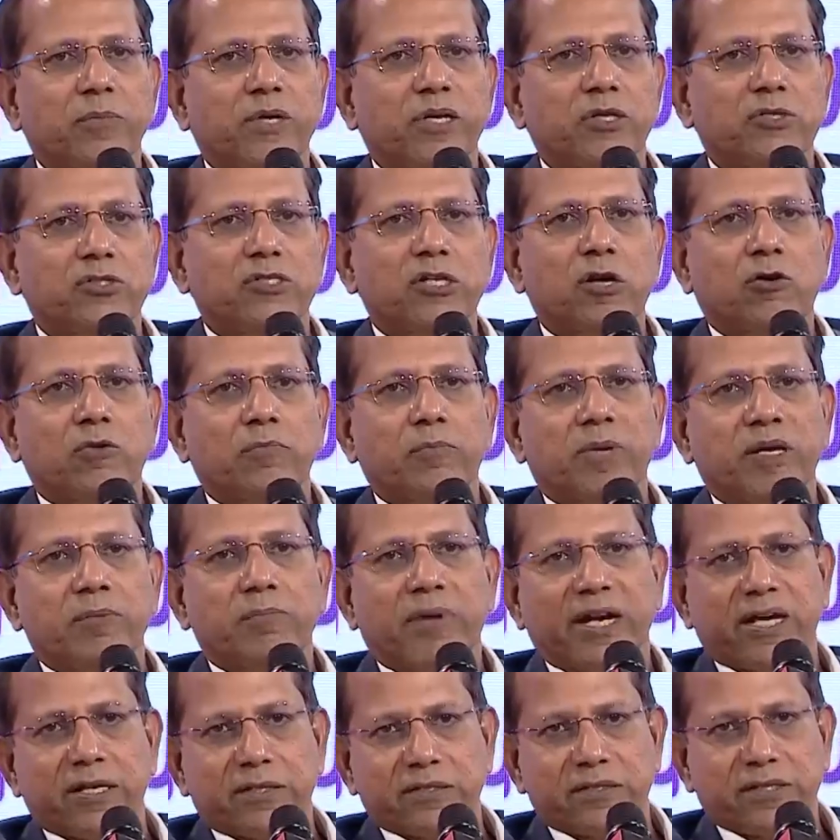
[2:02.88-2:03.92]
is down by
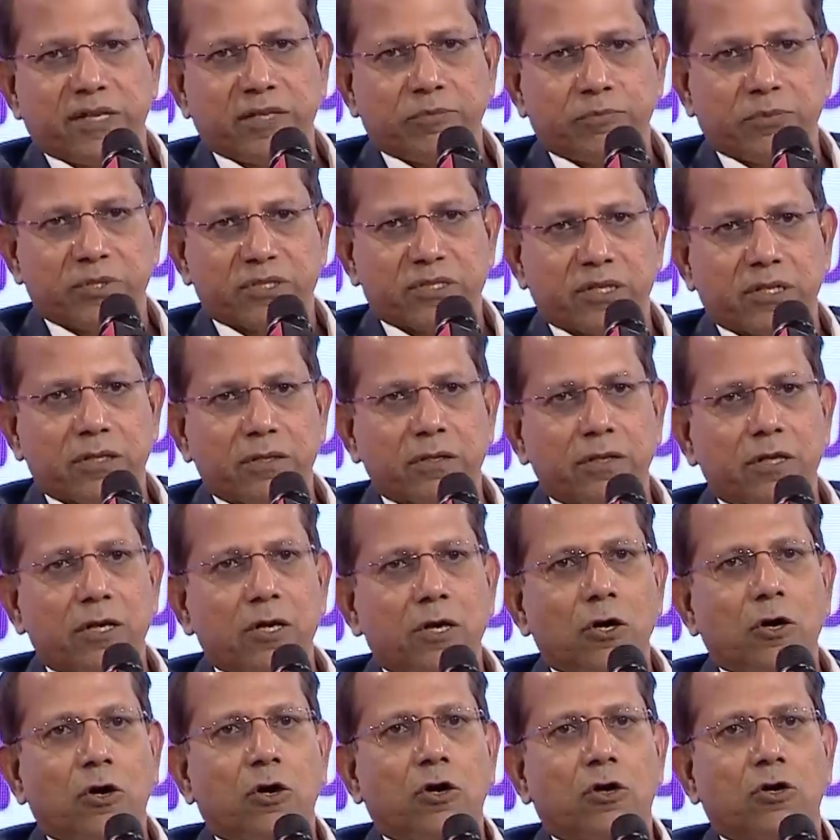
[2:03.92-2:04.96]
-8%,
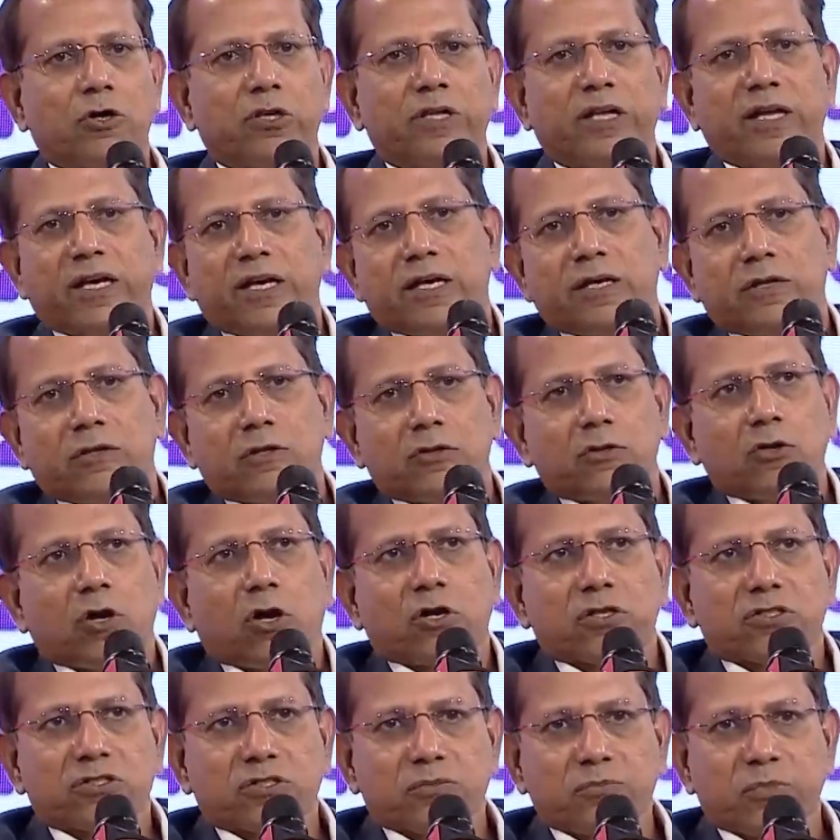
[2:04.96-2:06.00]
or they
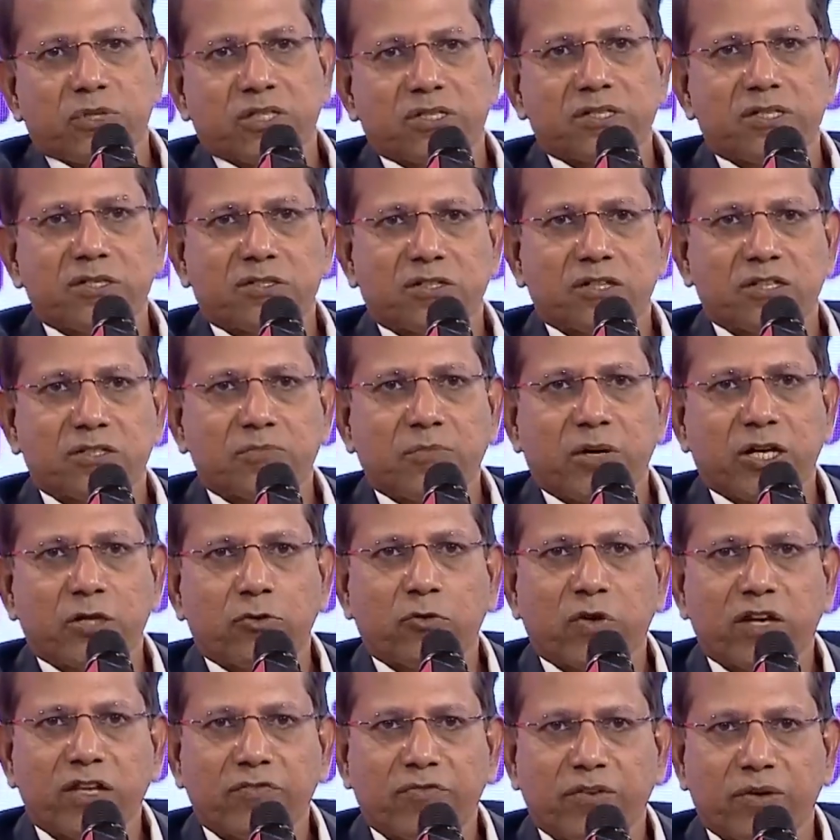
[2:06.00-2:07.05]
lost businesses by
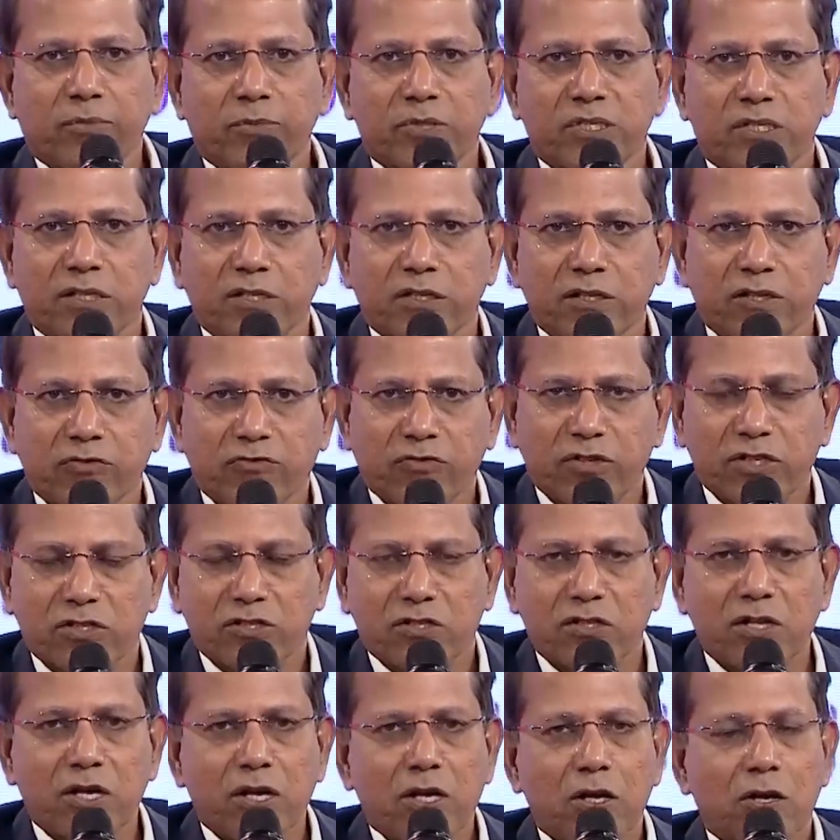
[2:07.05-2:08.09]
25% in the
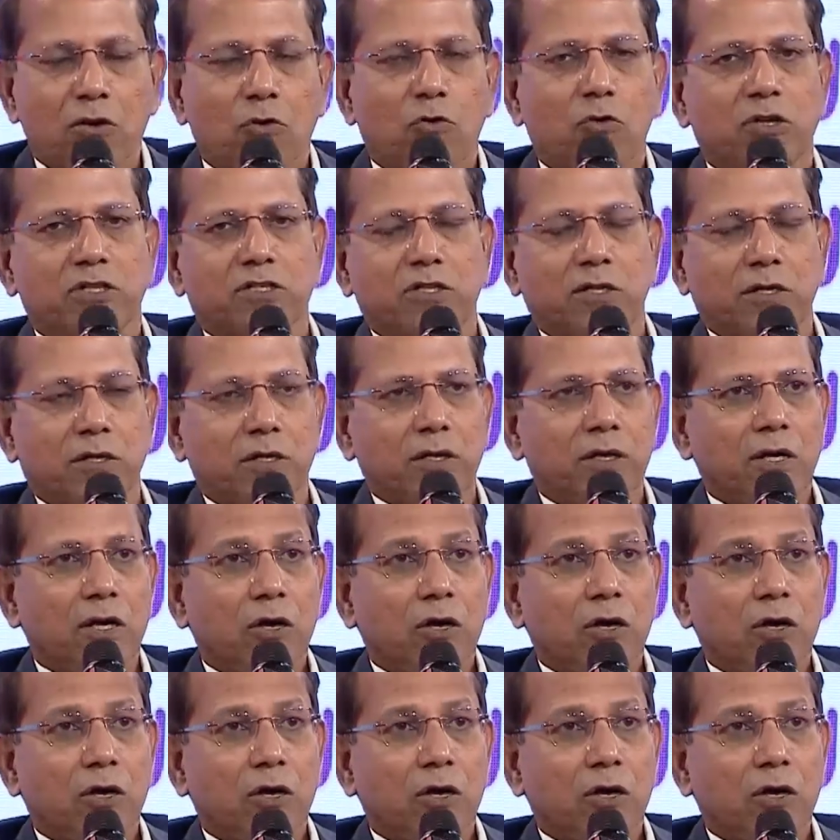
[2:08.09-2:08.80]
first quarter.